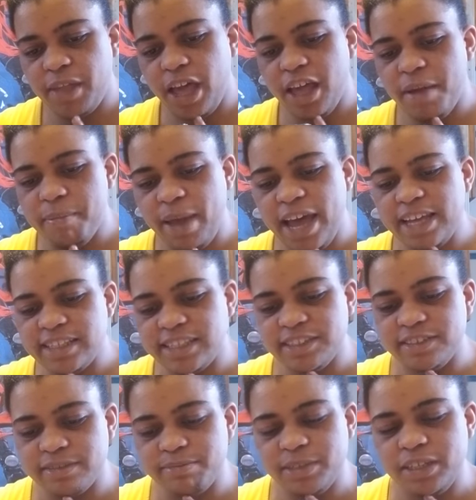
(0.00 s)
a
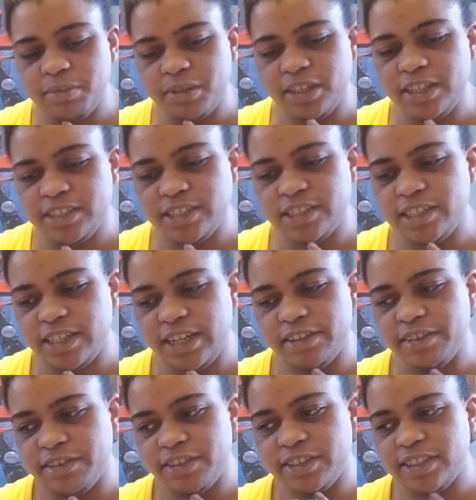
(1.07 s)
master of manipulation, and now
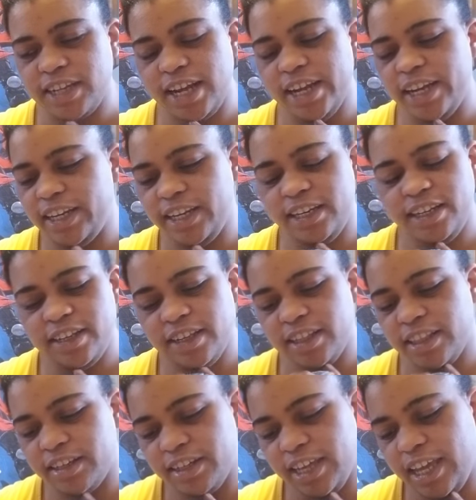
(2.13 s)
they're just hiding in a
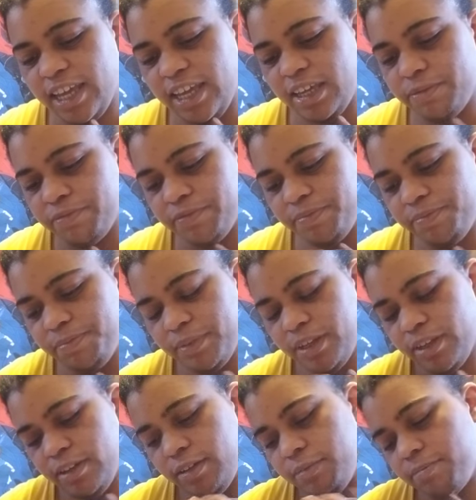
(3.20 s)
little cave.
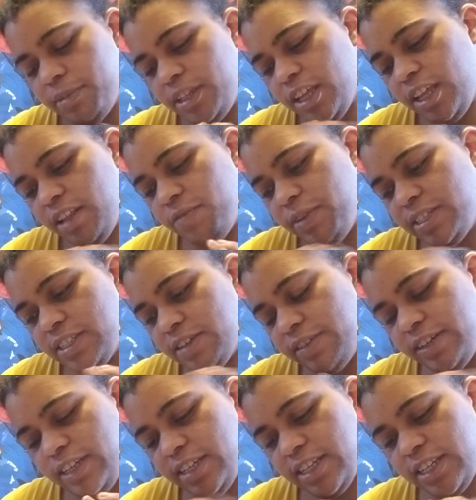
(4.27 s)
But then what's
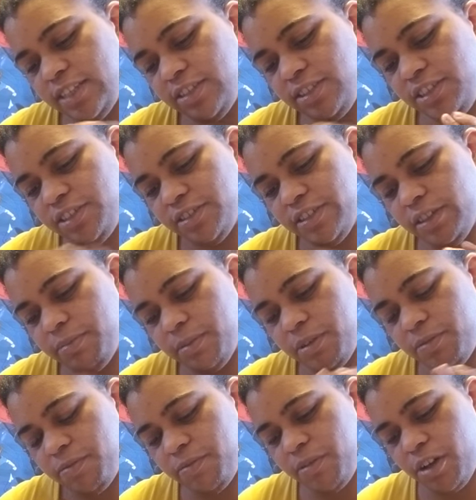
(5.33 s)
going against you, group
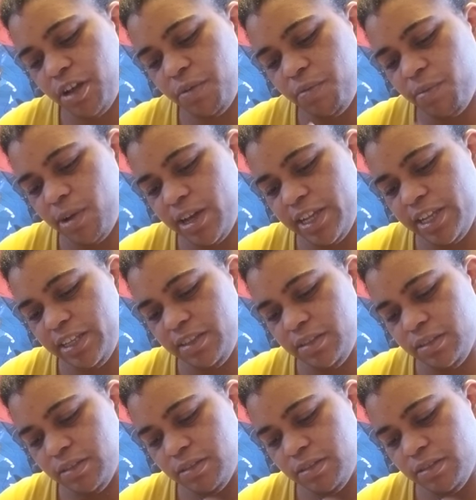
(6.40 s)
one,